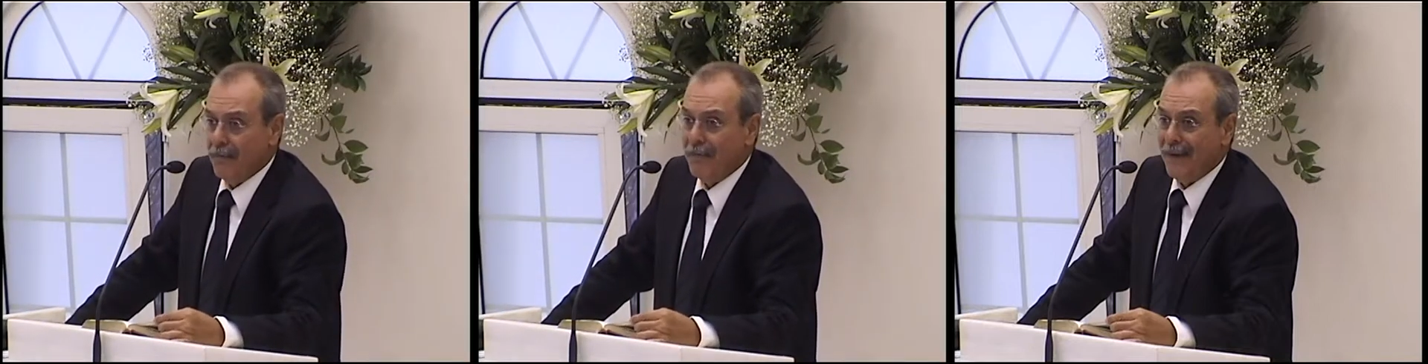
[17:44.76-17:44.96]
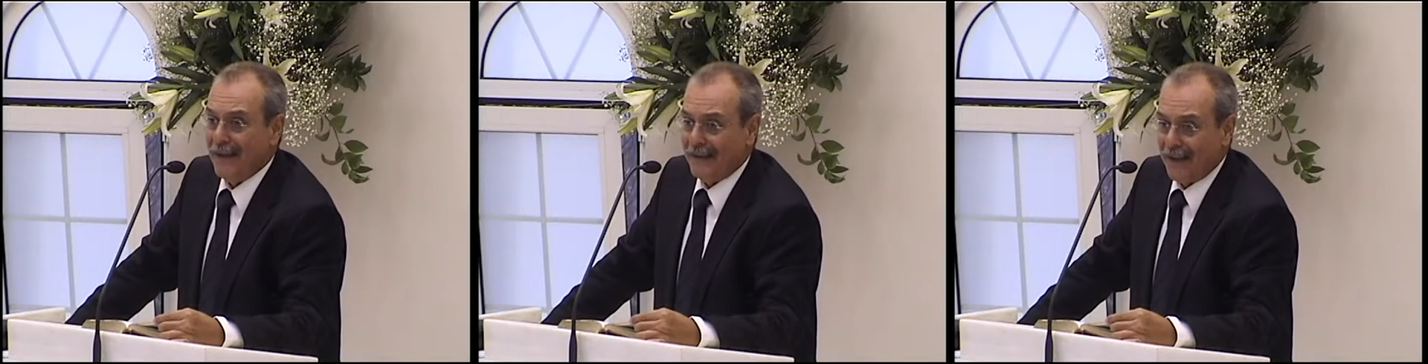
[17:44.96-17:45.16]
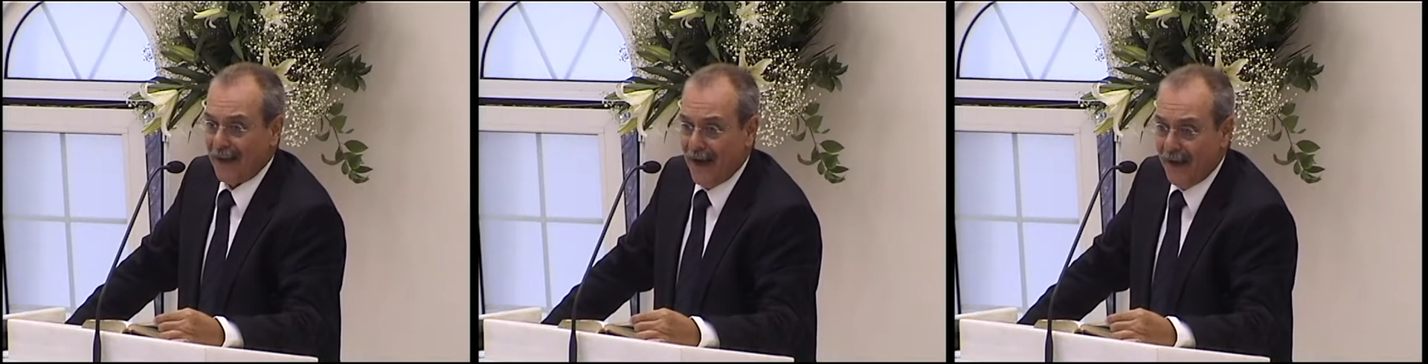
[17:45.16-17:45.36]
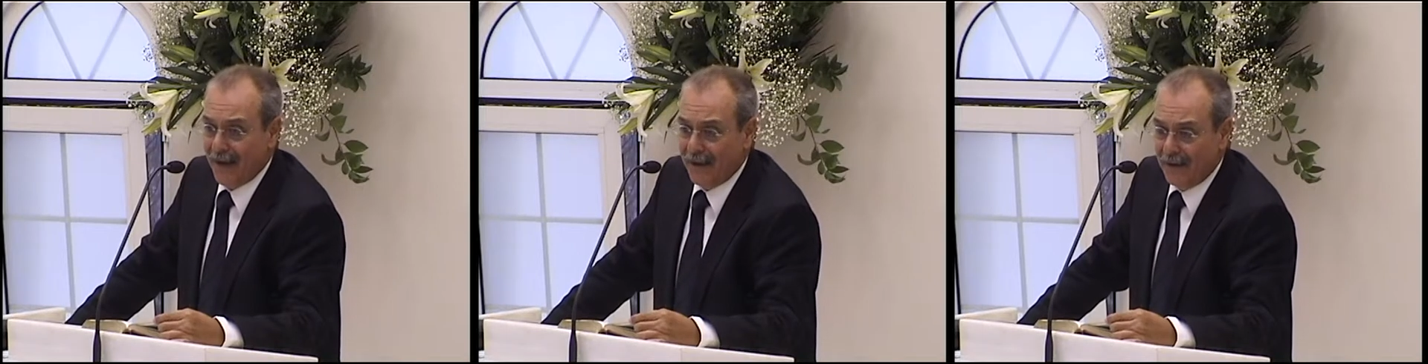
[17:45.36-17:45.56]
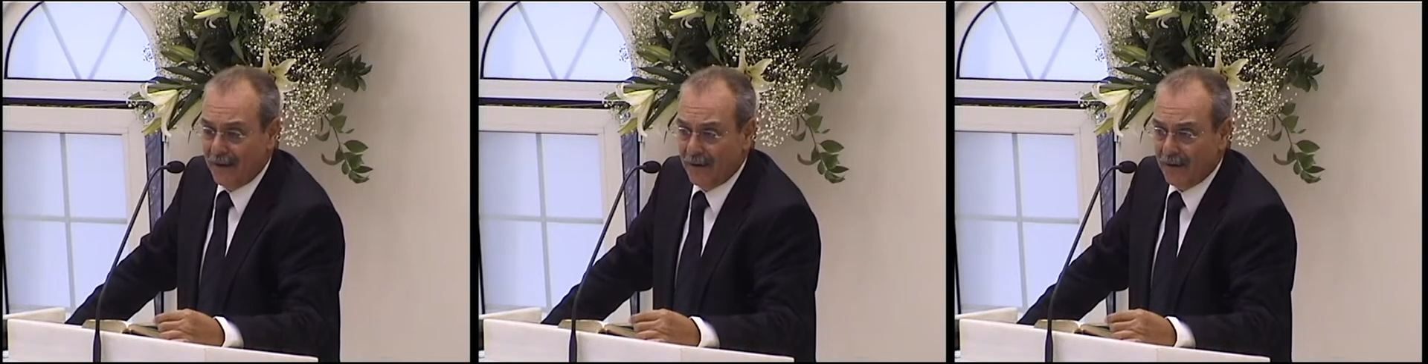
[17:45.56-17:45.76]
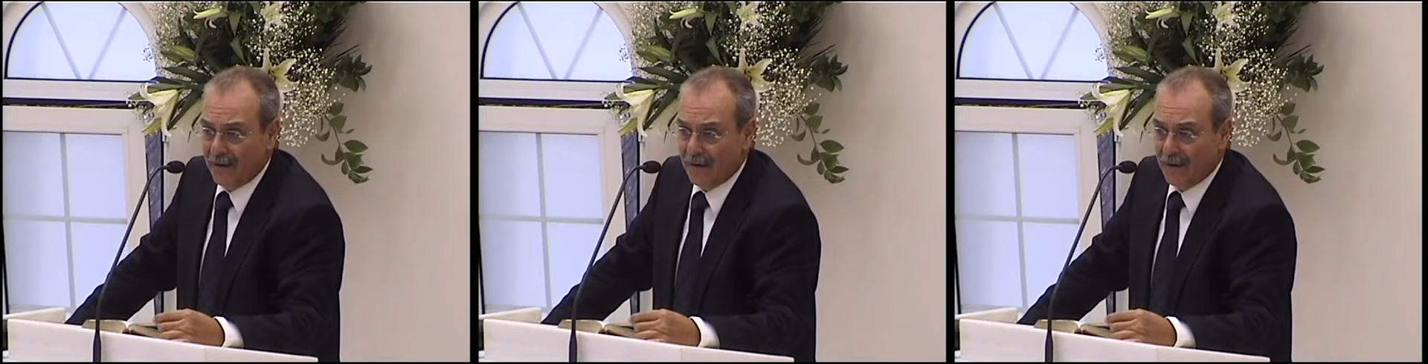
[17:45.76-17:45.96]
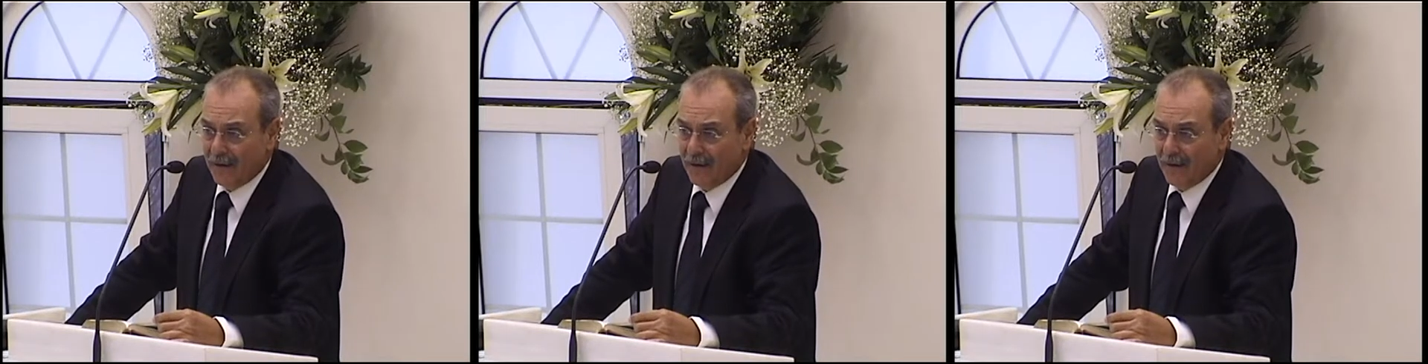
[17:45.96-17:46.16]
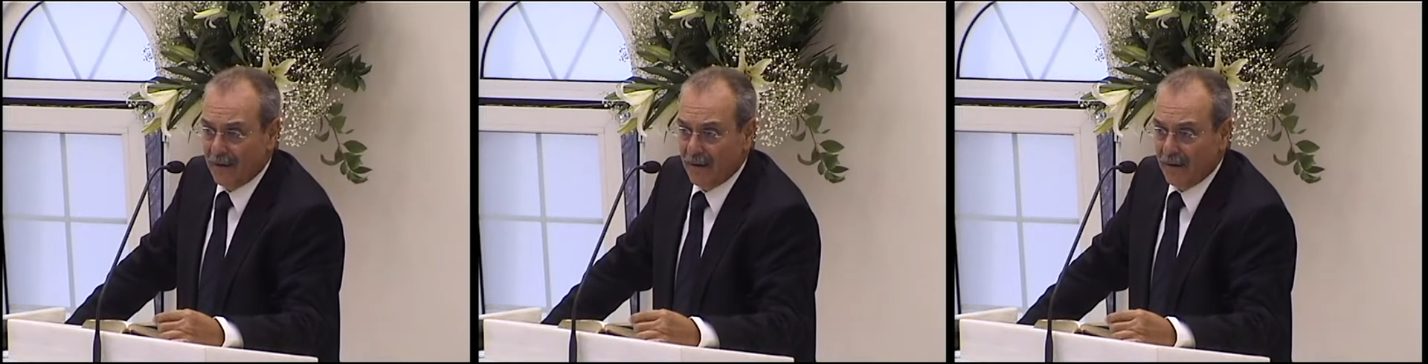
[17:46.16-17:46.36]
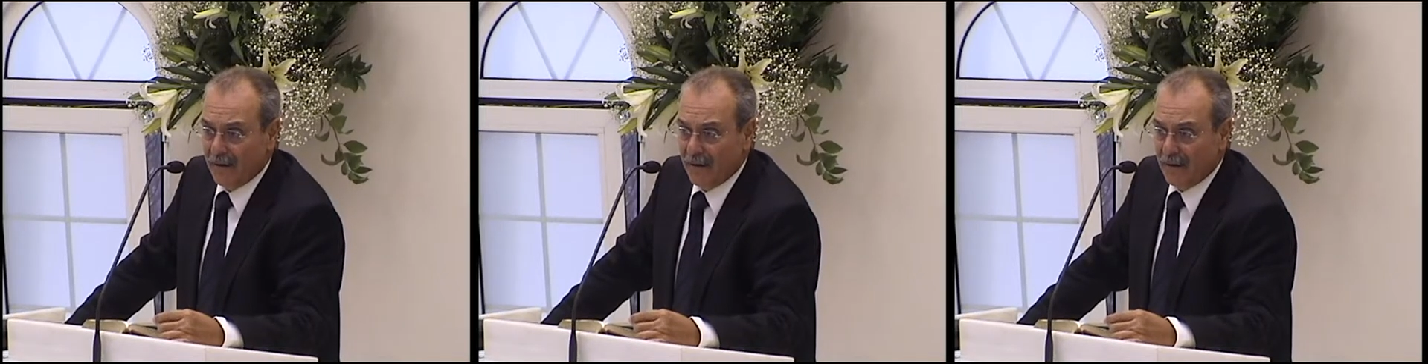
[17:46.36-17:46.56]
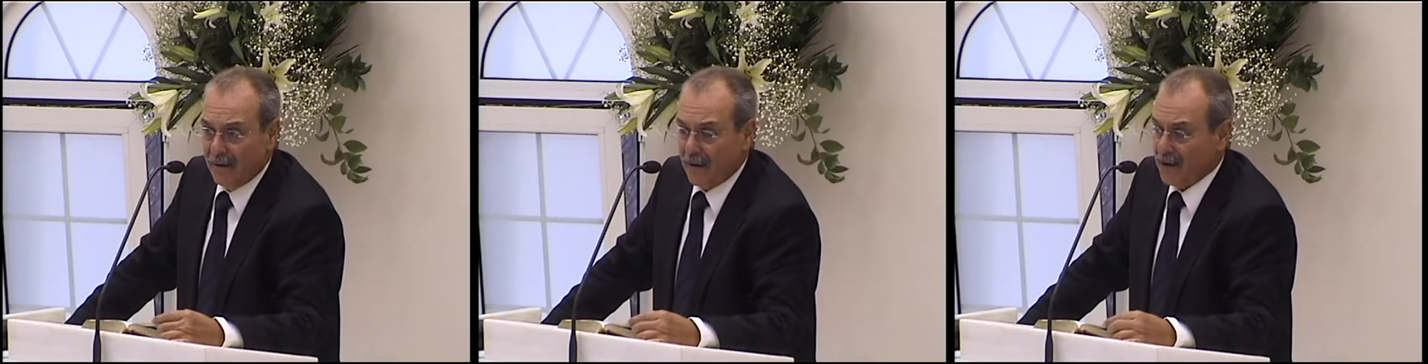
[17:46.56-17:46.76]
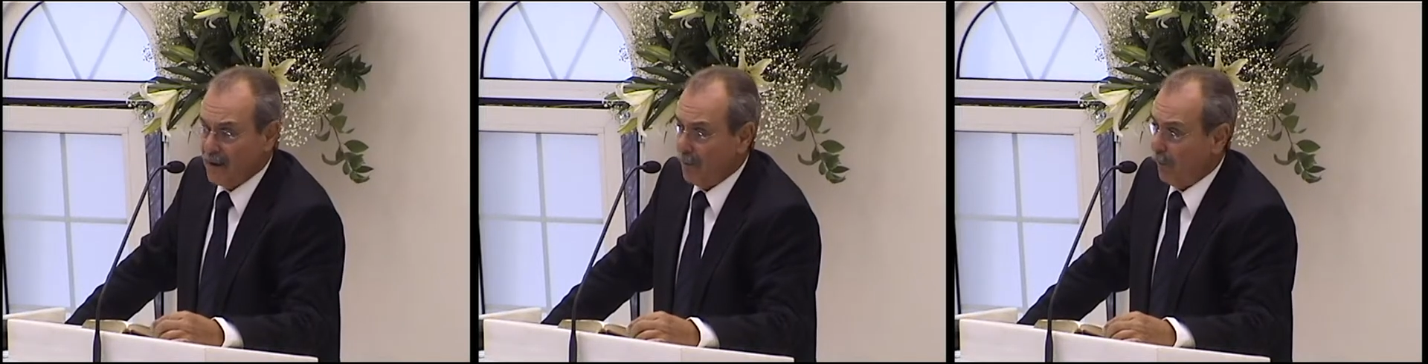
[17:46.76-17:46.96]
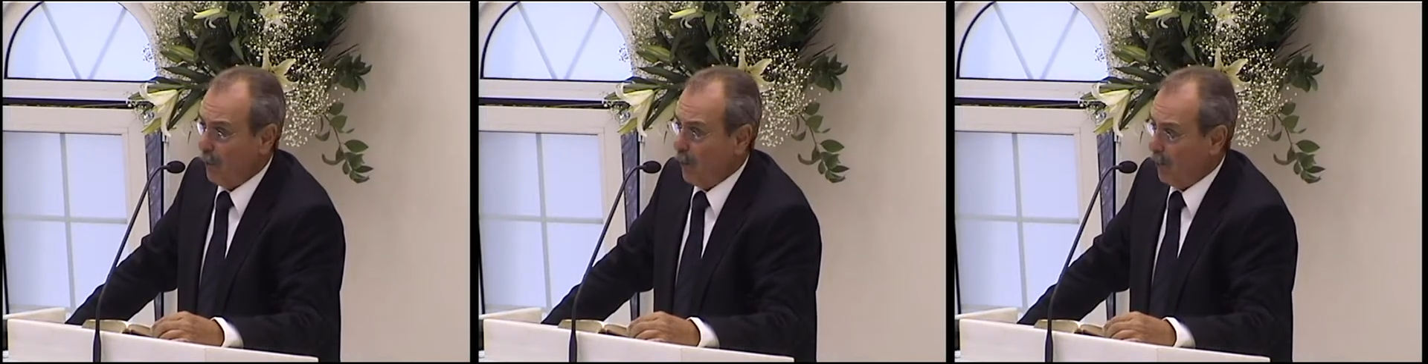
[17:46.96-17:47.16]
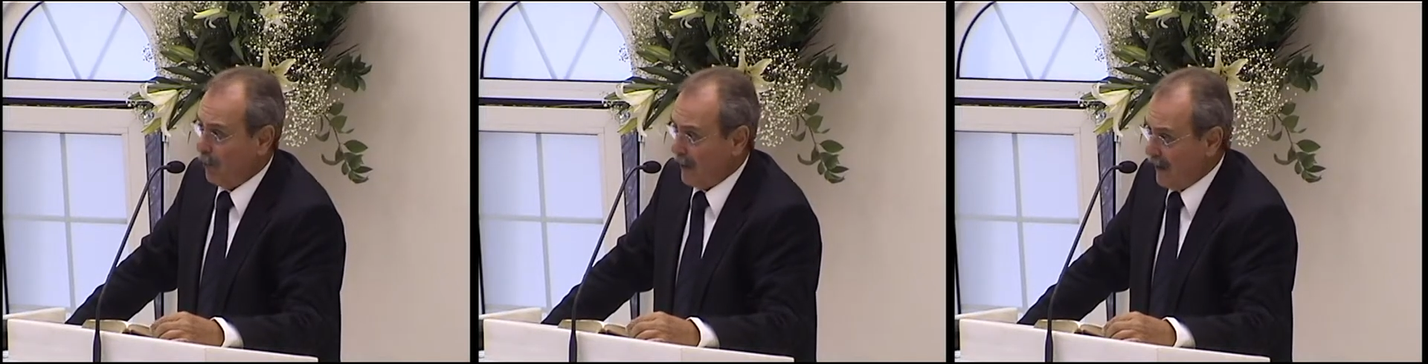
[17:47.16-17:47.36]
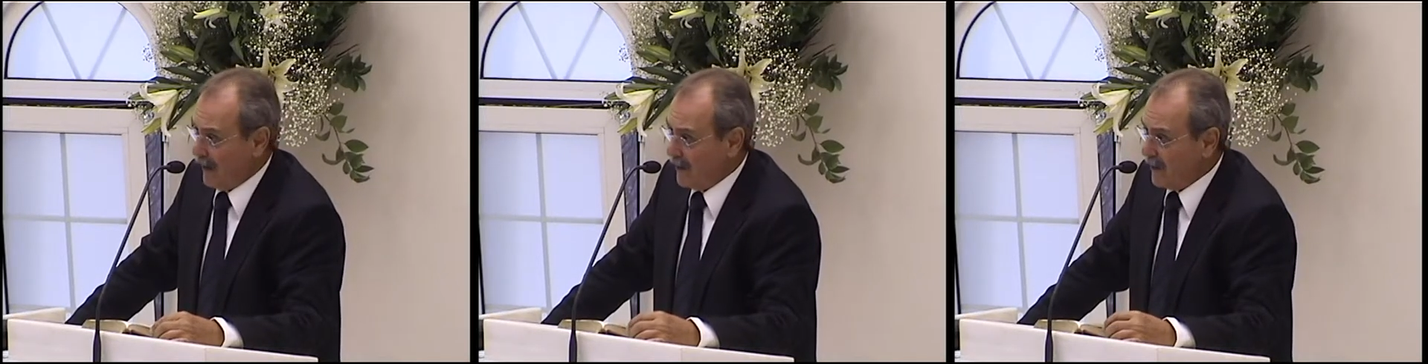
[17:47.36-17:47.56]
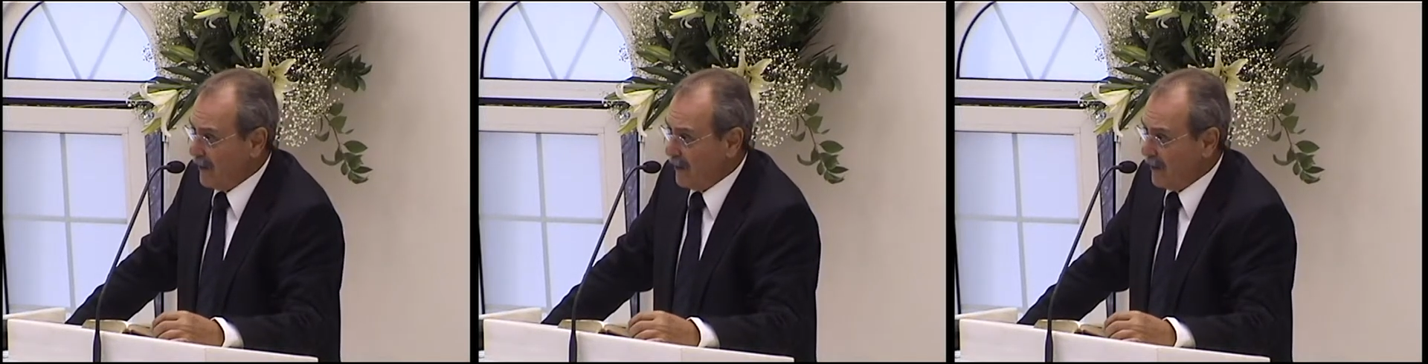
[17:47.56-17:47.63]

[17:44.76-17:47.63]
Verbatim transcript: The people look at their abilities